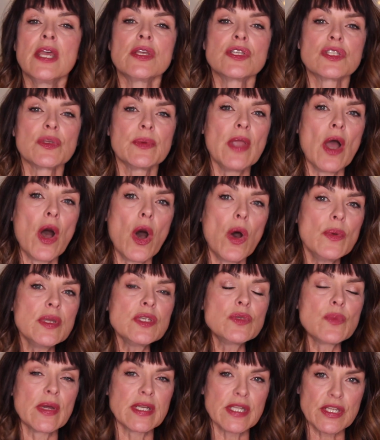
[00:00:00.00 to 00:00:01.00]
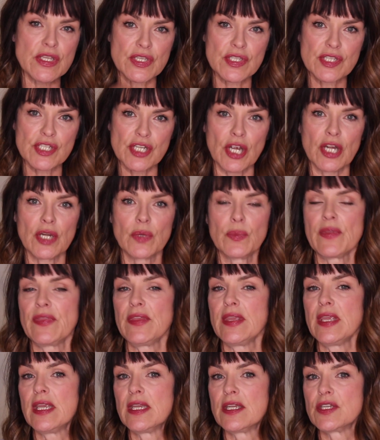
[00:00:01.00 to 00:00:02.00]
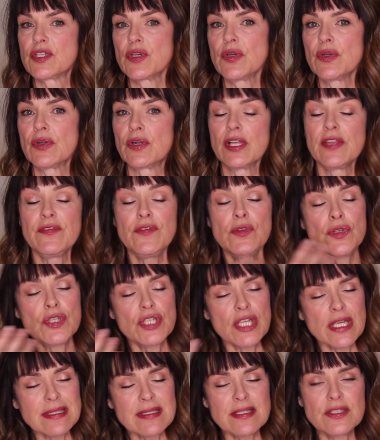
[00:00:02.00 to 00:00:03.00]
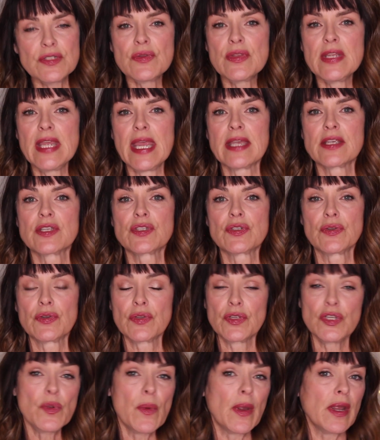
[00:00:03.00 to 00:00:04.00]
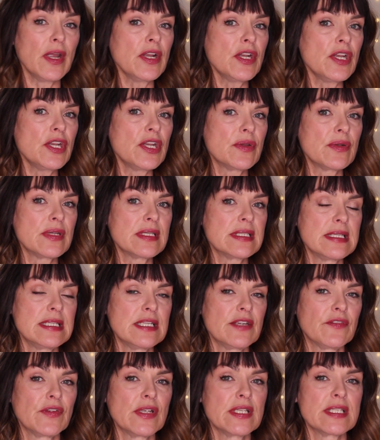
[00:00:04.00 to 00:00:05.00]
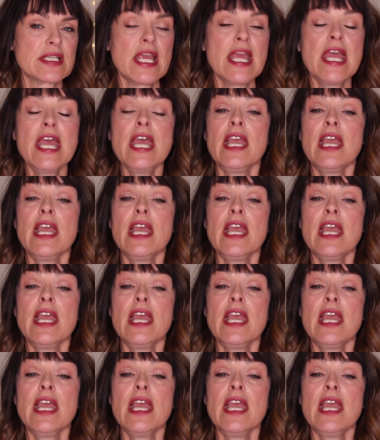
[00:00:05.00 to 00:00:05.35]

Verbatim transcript: So we always want to start with the internal. If you just do the external, you are going to notice a difference.